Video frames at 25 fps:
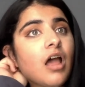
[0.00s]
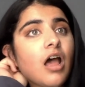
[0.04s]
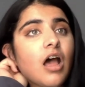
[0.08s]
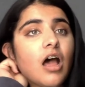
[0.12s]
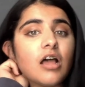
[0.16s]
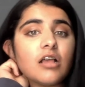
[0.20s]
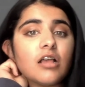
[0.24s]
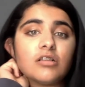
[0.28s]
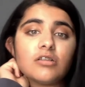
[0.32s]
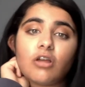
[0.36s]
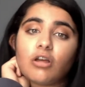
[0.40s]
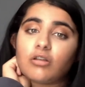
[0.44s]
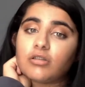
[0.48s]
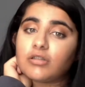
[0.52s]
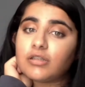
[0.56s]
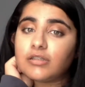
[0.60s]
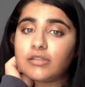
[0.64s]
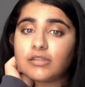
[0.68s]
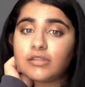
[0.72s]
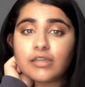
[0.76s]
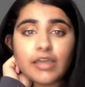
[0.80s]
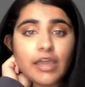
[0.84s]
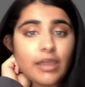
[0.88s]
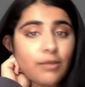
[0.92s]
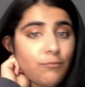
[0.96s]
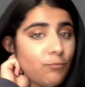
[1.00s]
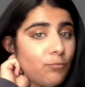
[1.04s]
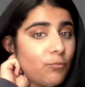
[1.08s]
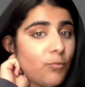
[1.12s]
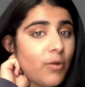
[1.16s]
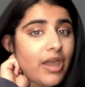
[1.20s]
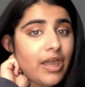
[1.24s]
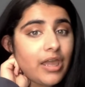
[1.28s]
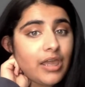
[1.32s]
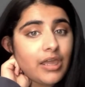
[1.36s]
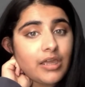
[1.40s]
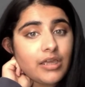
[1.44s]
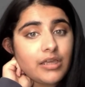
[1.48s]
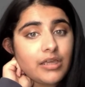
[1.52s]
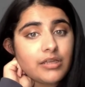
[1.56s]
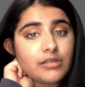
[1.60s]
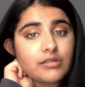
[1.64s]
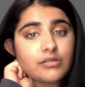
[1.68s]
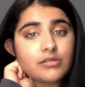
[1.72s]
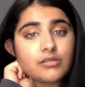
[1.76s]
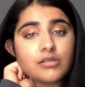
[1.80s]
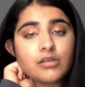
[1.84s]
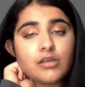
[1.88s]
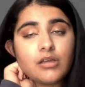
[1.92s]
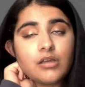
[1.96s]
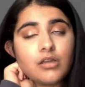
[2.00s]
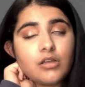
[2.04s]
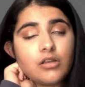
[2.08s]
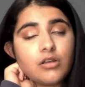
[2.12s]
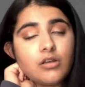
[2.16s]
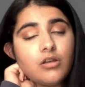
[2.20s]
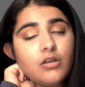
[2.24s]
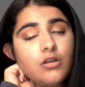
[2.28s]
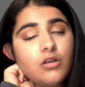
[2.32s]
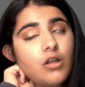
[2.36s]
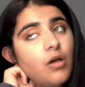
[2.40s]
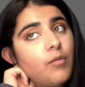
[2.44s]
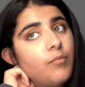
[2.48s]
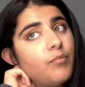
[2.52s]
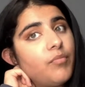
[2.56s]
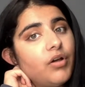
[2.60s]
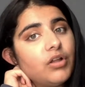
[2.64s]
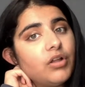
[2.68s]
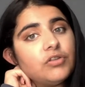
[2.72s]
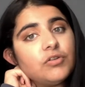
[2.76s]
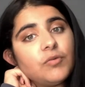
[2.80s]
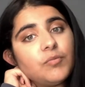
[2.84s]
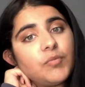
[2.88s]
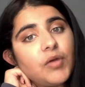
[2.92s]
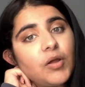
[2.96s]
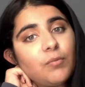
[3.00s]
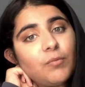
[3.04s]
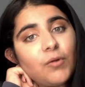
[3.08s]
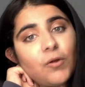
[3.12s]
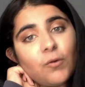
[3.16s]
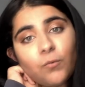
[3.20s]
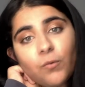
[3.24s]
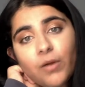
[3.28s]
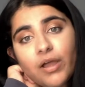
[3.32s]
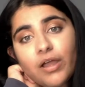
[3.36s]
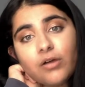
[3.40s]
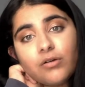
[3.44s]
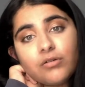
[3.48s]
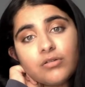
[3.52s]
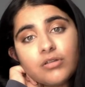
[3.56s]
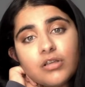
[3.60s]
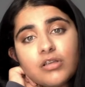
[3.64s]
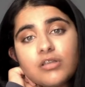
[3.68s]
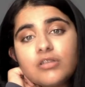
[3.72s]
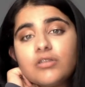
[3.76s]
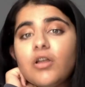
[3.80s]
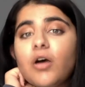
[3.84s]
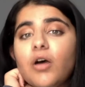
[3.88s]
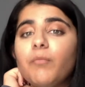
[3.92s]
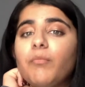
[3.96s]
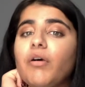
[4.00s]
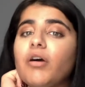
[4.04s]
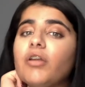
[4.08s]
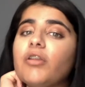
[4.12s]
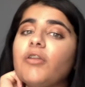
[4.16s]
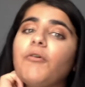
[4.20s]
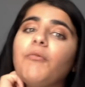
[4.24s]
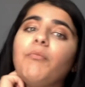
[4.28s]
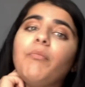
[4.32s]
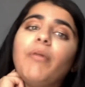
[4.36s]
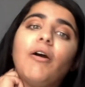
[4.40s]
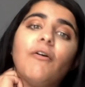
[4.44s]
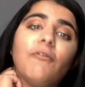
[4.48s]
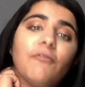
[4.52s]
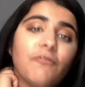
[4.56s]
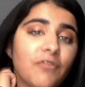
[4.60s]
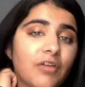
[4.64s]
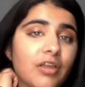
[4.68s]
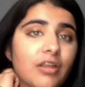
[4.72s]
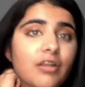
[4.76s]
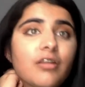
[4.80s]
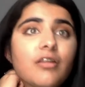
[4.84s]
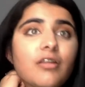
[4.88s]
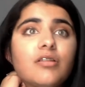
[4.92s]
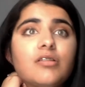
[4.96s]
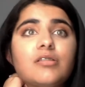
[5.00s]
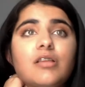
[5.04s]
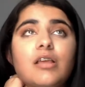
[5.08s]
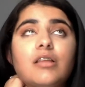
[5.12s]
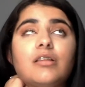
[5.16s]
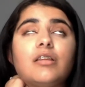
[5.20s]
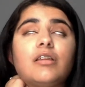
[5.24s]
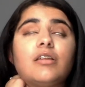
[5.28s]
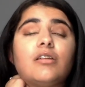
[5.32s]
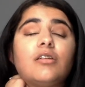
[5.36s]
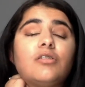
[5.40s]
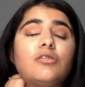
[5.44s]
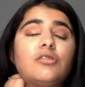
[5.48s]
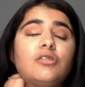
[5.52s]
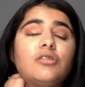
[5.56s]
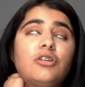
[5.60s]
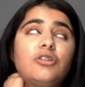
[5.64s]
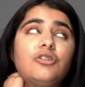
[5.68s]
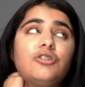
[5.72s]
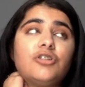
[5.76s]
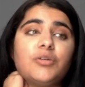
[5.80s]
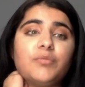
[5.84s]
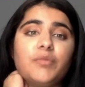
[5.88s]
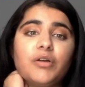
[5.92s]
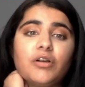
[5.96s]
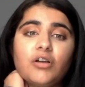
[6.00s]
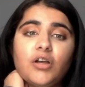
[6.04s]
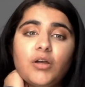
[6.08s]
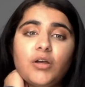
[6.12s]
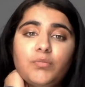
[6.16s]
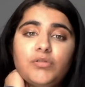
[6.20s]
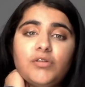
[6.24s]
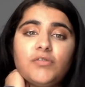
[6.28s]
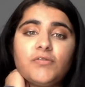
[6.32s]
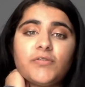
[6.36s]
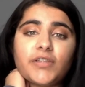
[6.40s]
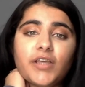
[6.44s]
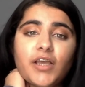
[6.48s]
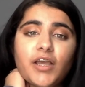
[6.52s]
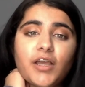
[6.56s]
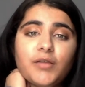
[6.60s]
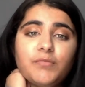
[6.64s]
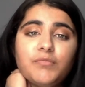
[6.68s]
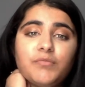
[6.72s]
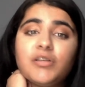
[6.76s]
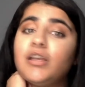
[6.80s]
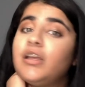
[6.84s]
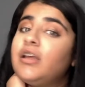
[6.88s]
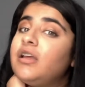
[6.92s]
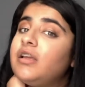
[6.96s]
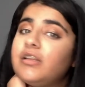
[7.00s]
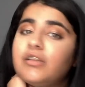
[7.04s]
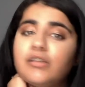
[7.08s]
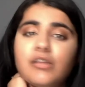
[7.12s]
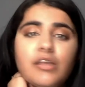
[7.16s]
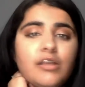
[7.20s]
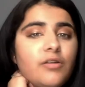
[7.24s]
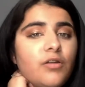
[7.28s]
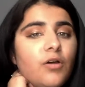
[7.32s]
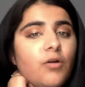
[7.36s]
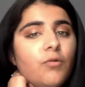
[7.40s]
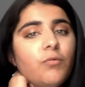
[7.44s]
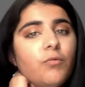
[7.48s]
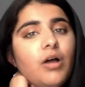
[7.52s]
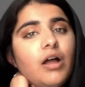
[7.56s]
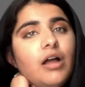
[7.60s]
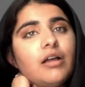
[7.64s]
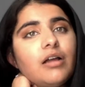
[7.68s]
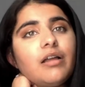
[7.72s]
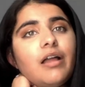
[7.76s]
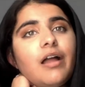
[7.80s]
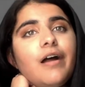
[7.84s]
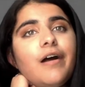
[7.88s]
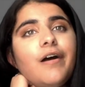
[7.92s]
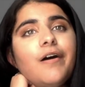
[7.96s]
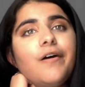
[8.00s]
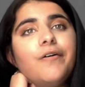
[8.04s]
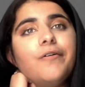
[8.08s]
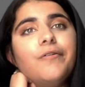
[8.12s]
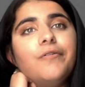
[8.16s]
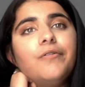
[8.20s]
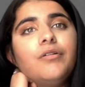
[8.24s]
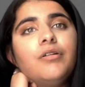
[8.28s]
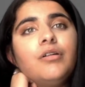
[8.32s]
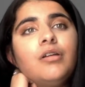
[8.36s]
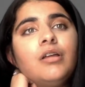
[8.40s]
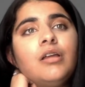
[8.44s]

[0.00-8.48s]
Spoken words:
I started to gain weight, not bothered about my wellness, not bothered about fitness. I did go to the gym a couple of times, did not work out.